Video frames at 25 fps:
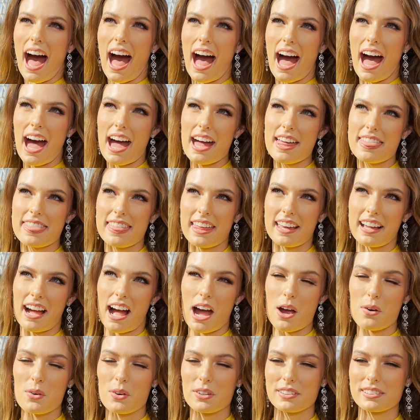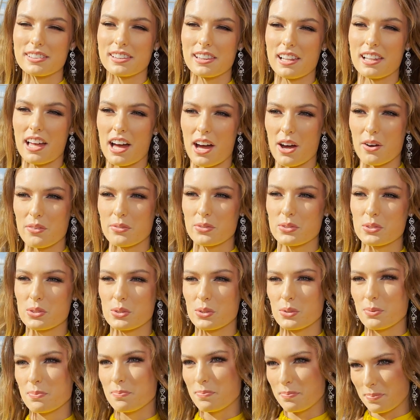I think I would love
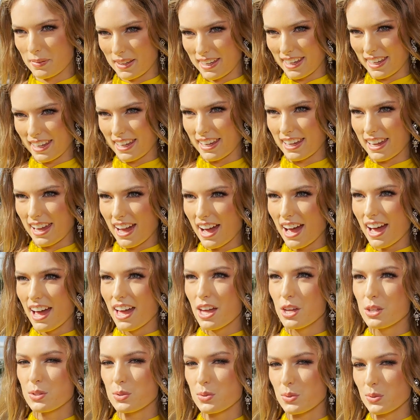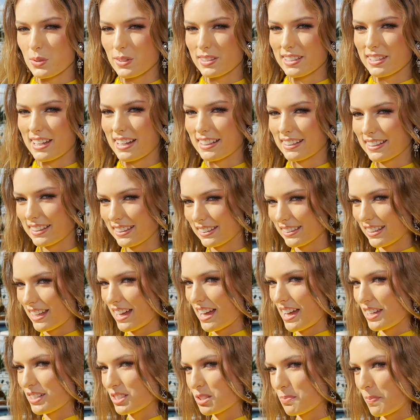to be Julia
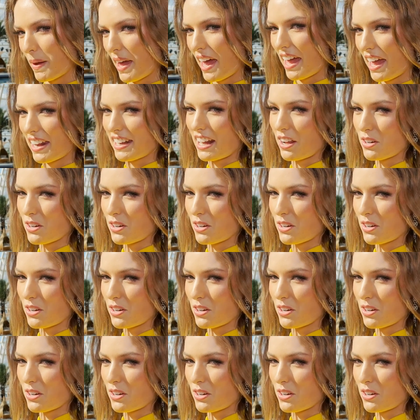Gillard's pet.